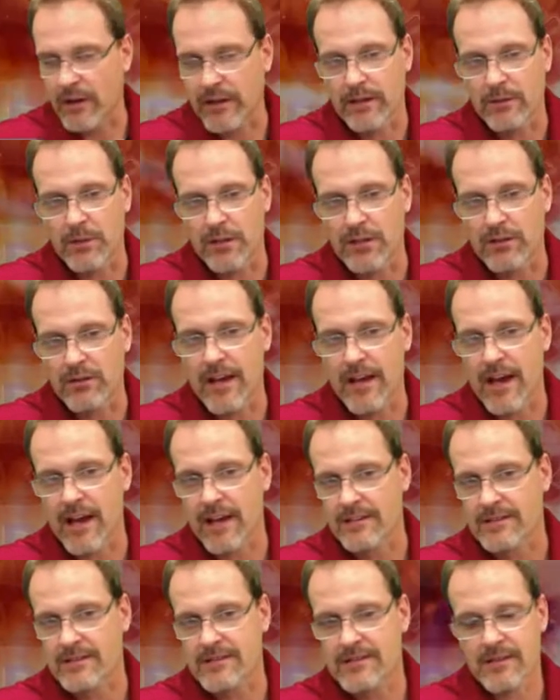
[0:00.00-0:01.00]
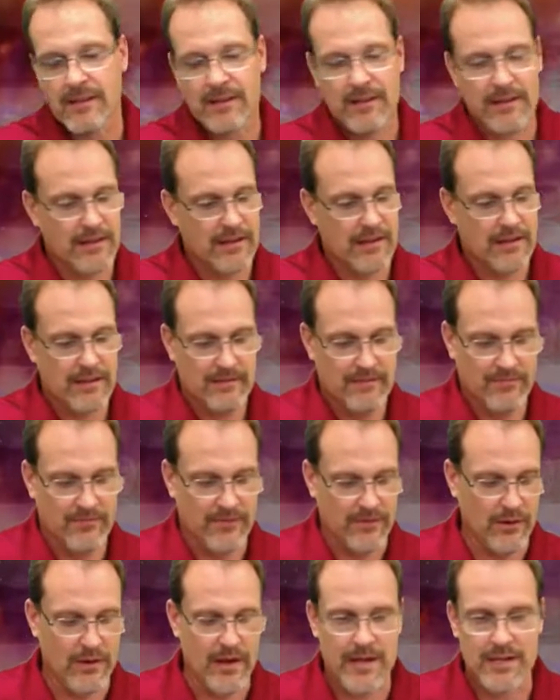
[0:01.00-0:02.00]
you, but you guys
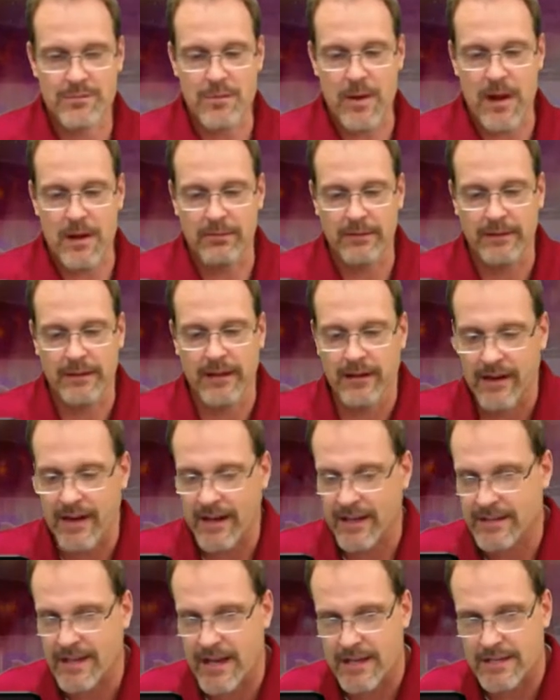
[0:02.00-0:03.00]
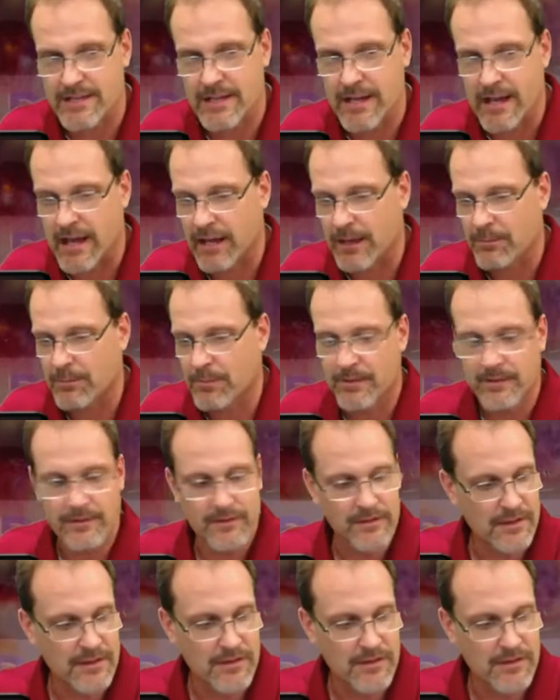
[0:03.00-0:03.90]
you guys probably are anti Skype.